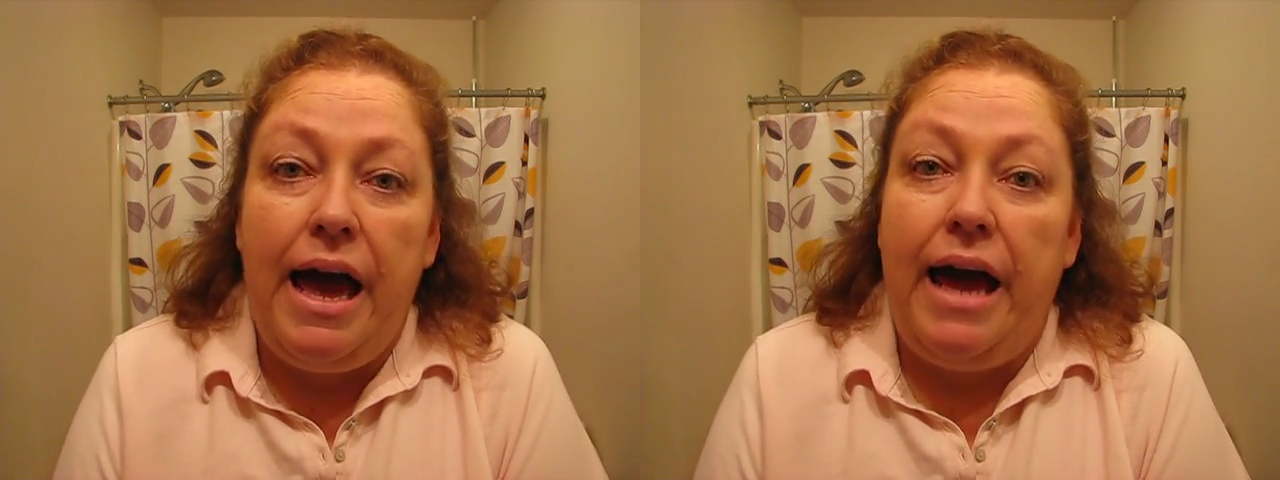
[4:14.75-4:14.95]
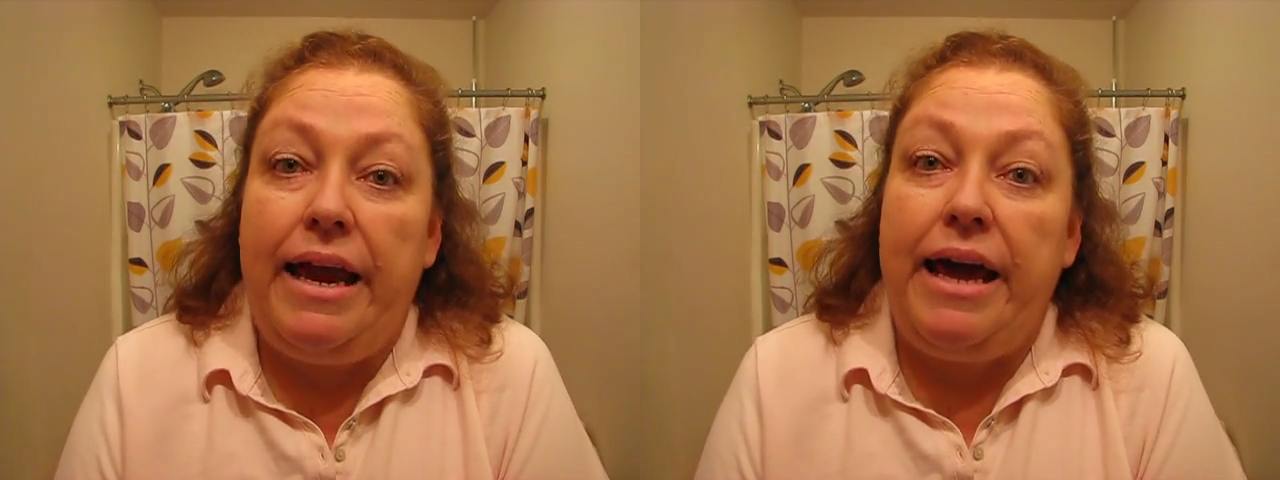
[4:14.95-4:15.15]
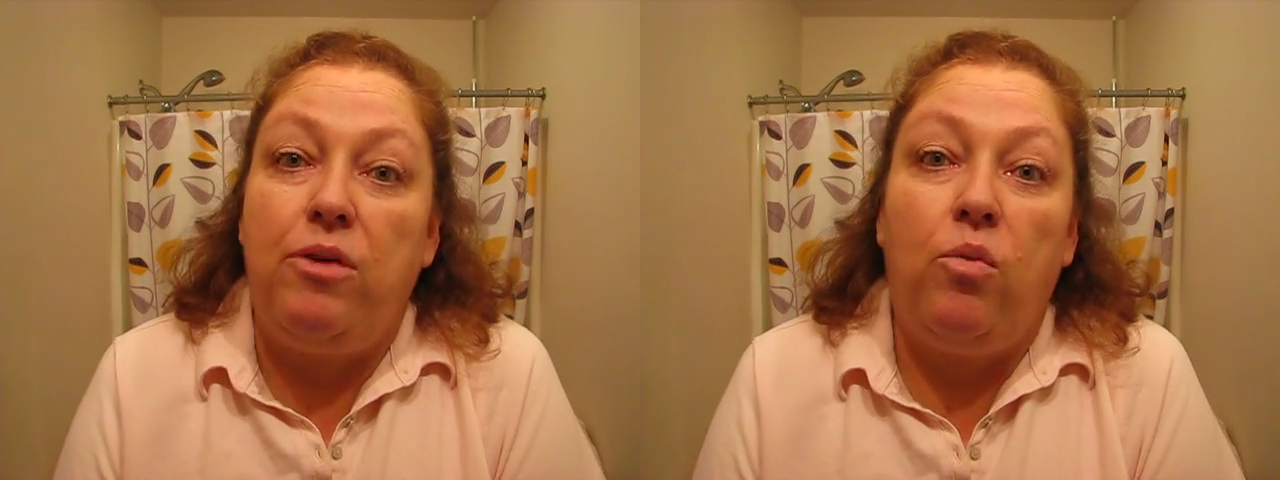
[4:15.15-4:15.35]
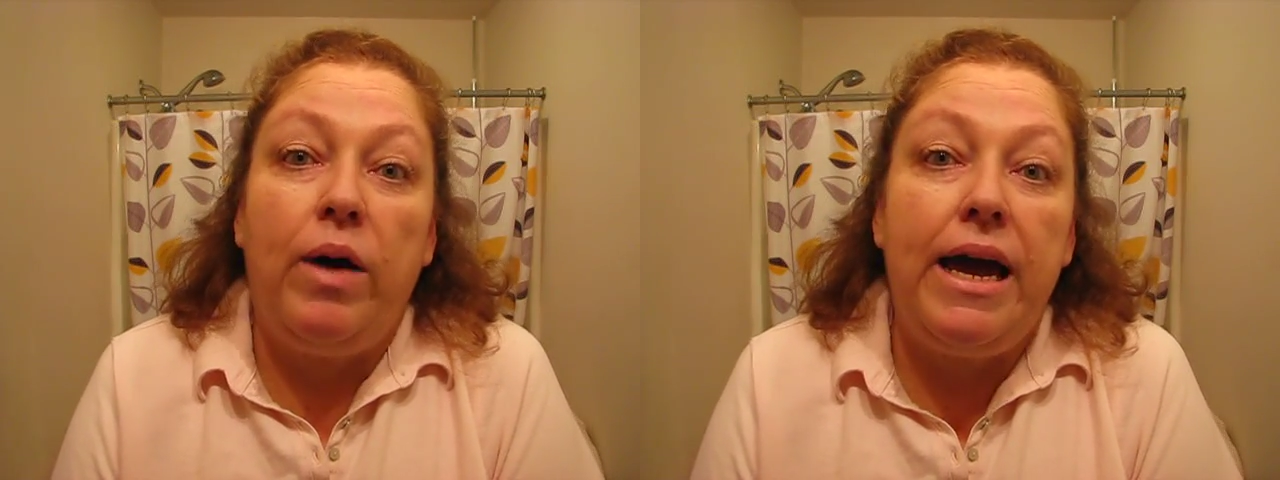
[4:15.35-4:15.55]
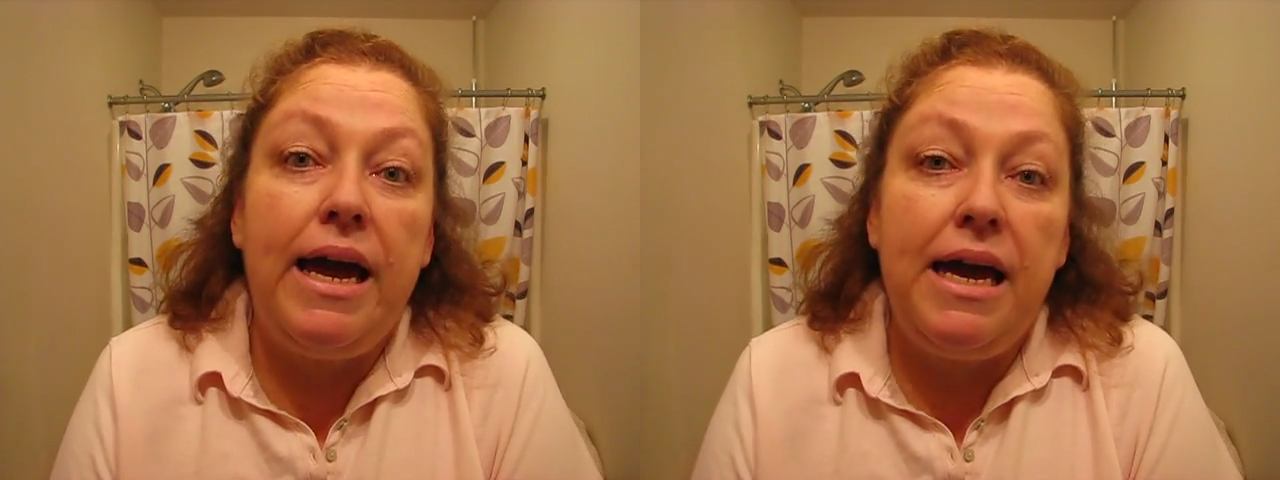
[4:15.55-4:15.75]
and ate
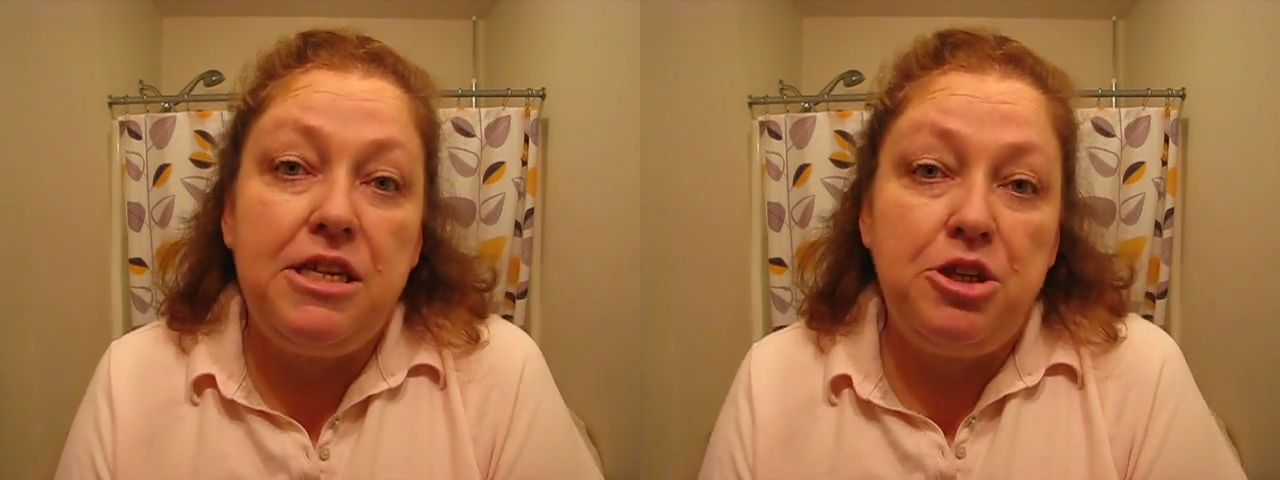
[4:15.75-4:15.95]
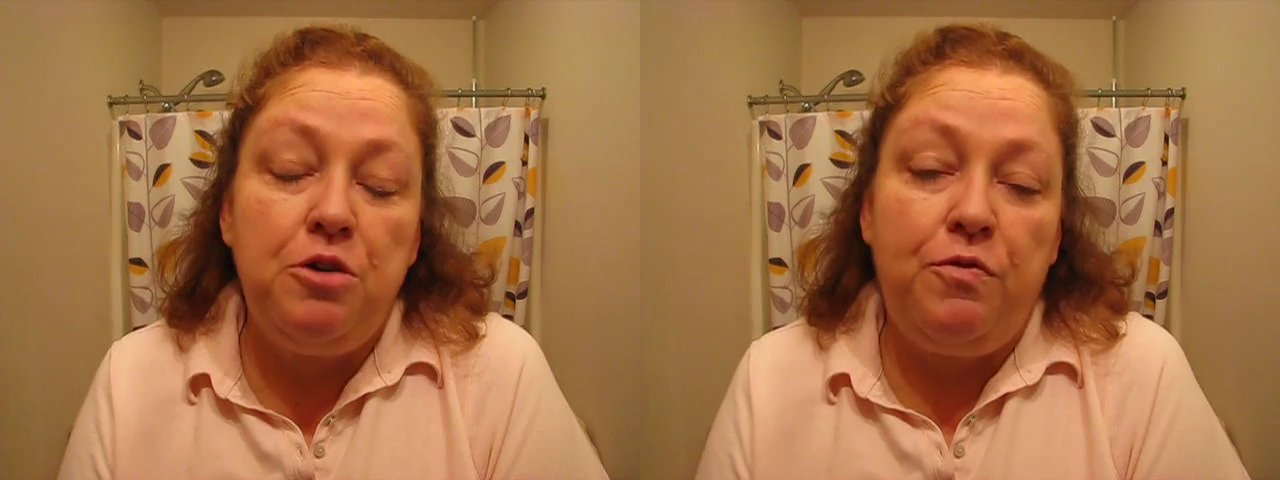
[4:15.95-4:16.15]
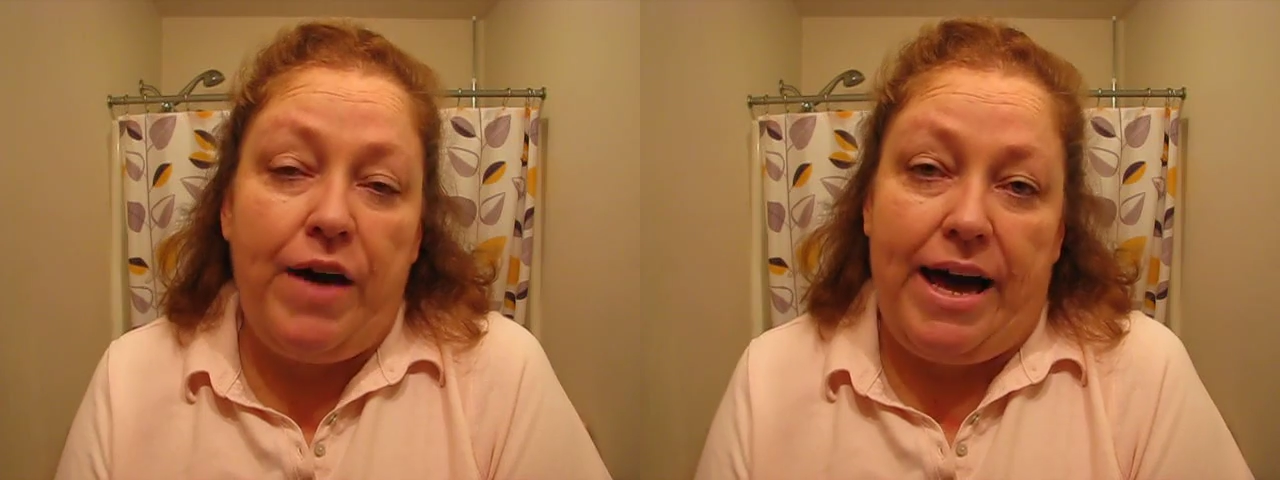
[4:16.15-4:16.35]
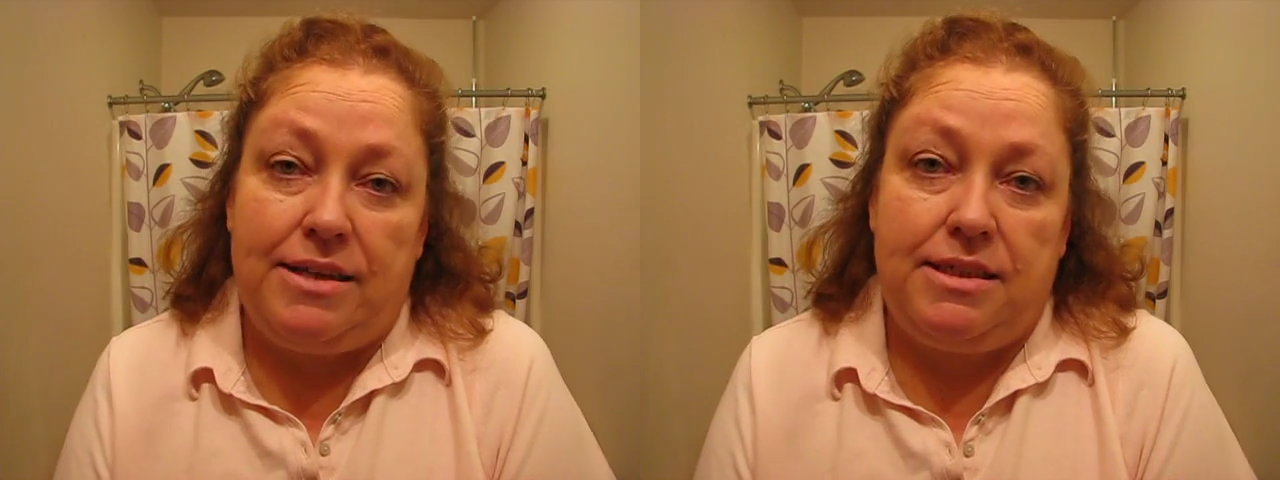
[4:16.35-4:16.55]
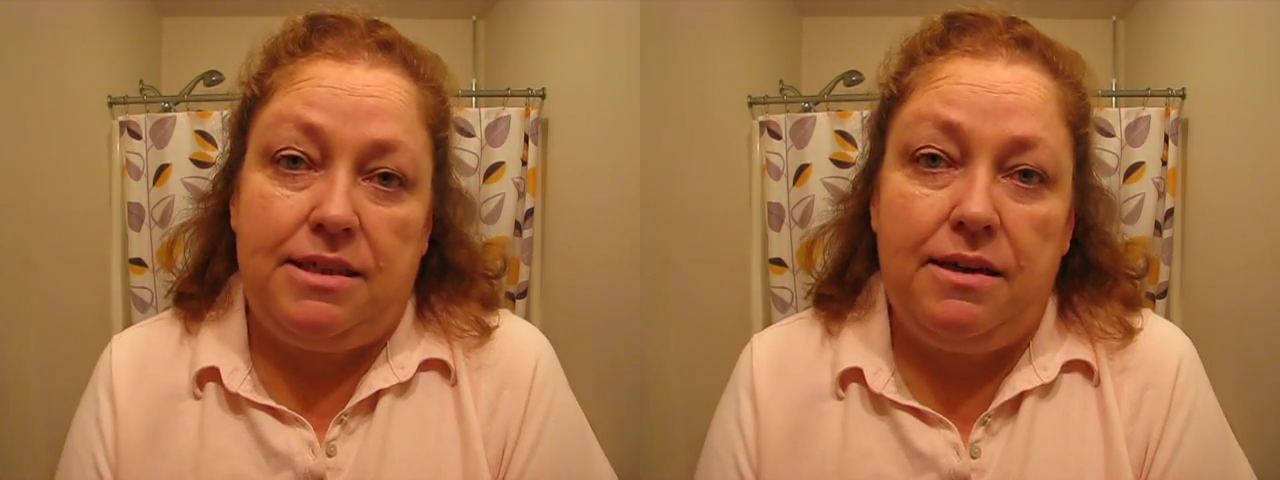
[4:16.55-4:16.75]
way too
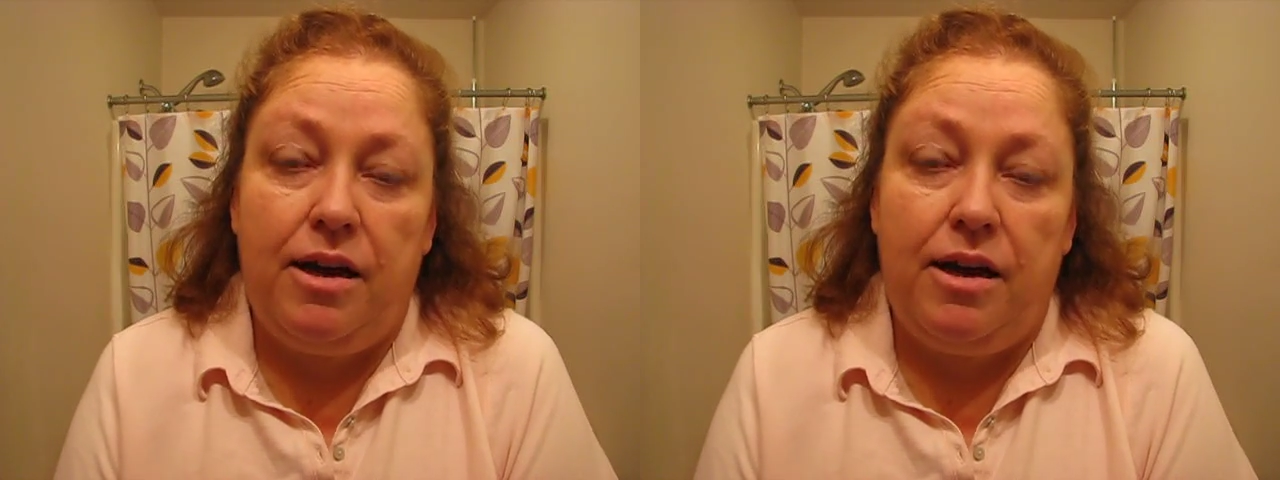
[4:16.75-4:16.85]
fast.